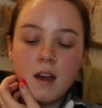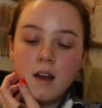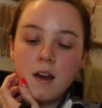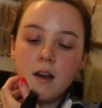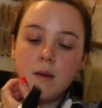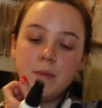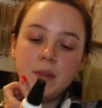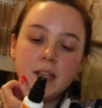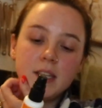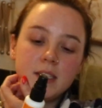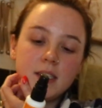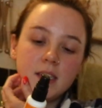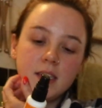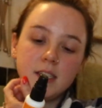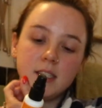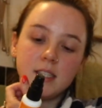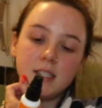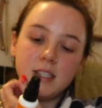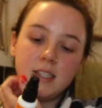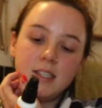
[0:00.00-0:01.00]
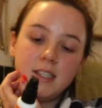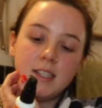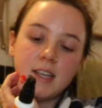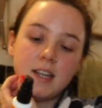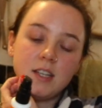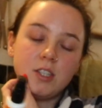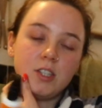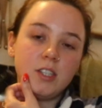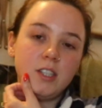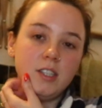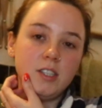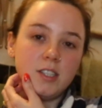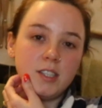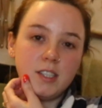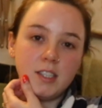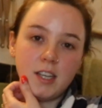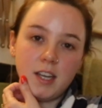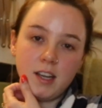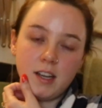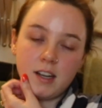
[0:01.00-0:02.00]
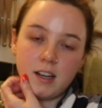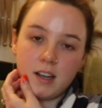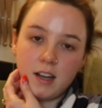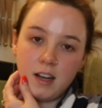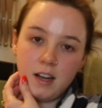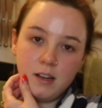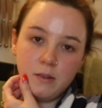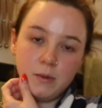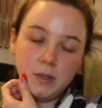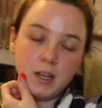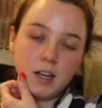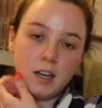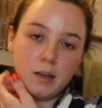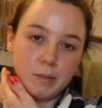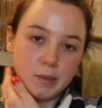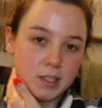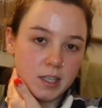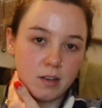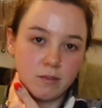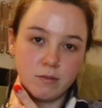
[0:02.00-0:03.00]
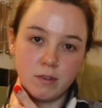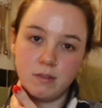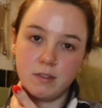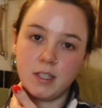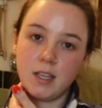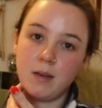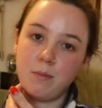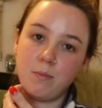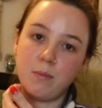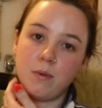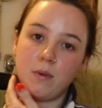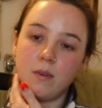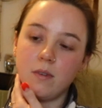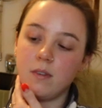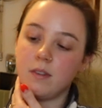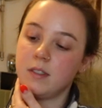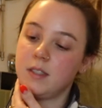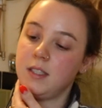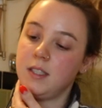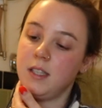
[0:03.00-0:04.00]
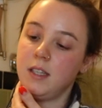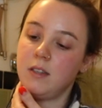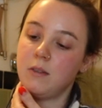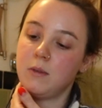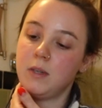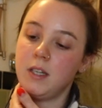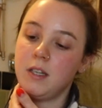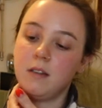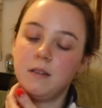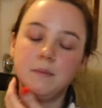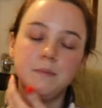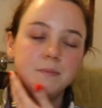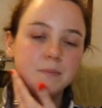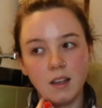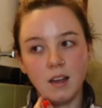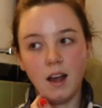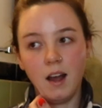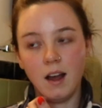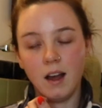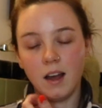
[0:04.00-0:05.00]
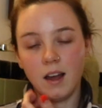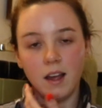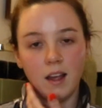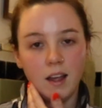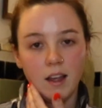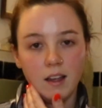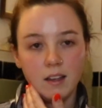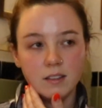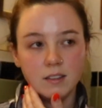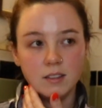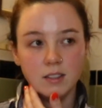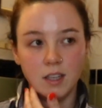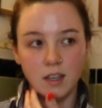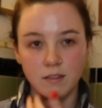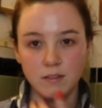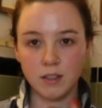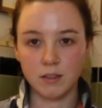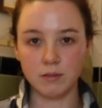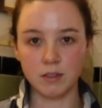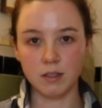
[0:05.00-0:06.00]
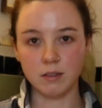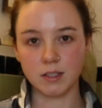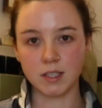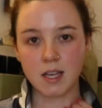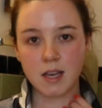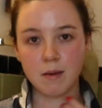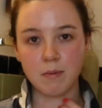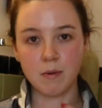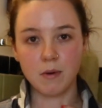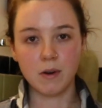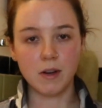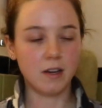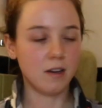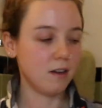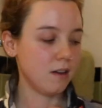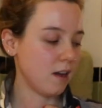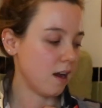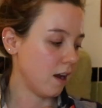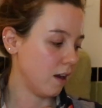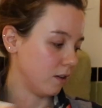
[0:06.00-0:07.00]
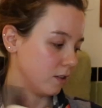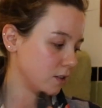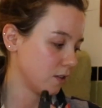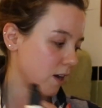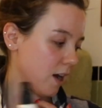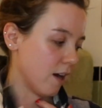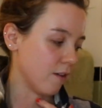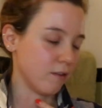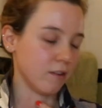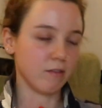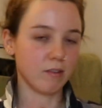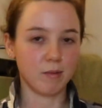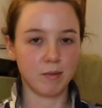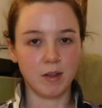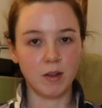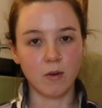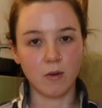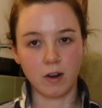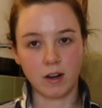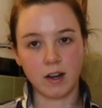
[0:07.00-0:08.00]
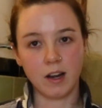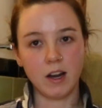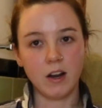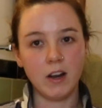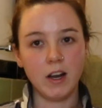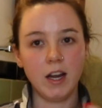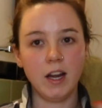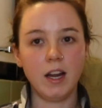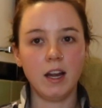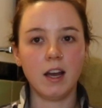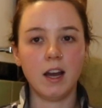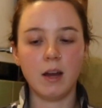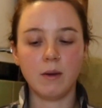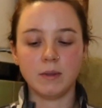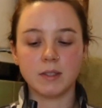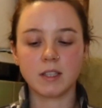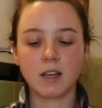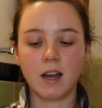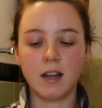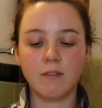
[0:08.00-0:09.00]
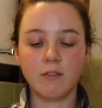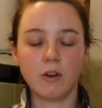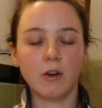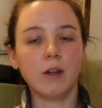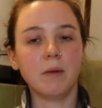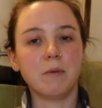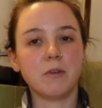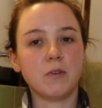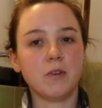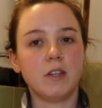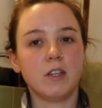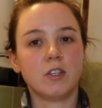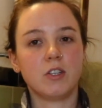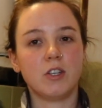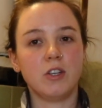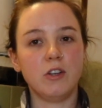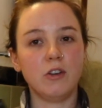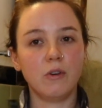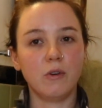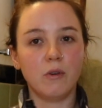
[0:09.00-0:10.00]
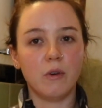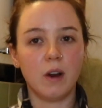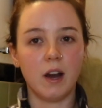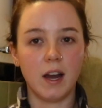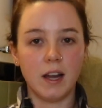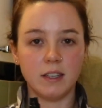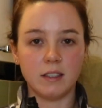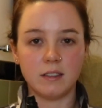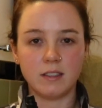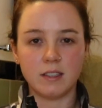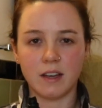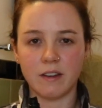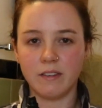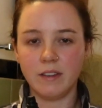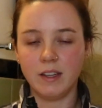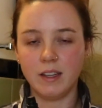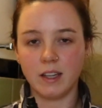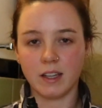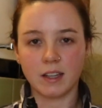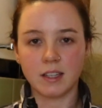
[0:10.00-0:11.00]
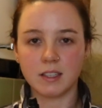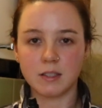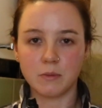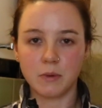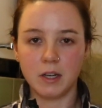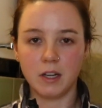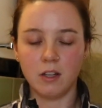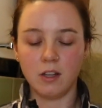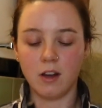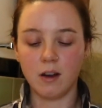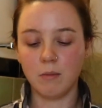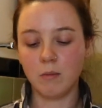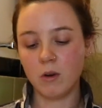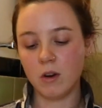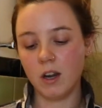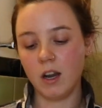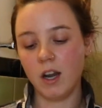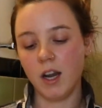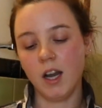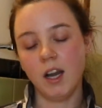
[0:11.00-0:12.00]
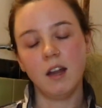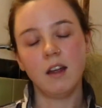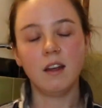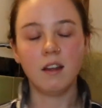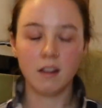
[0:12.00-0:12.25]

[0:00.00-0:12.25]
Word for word: This is essentially just like 100% rosehip seed oil. I love a rosehip oil. I also have one from The Ordinary. I was kind of going between the two. I definitely like this one a lot more.